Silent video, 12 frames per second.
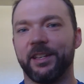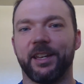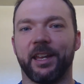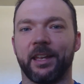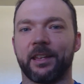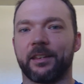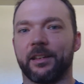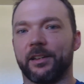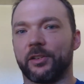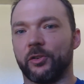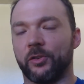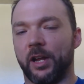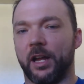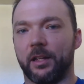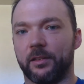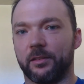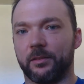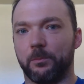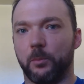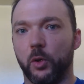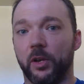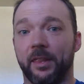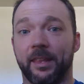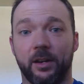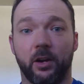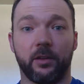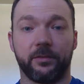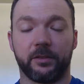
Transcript: and you're not putting it off